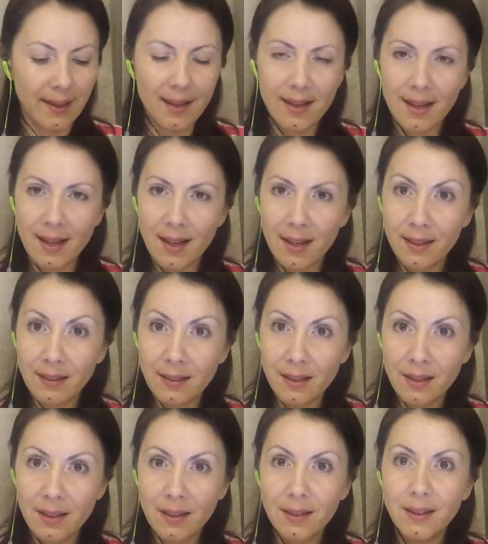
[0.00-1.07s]
And
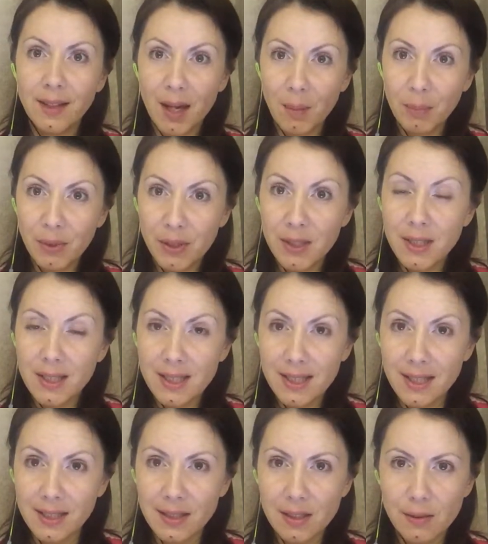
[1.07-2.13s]
uh, number
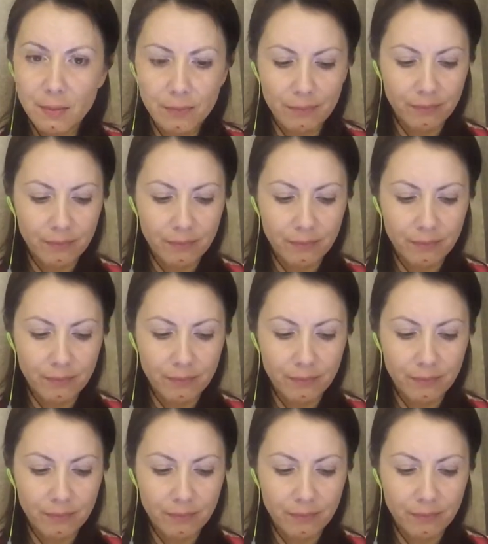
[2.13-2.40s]
six.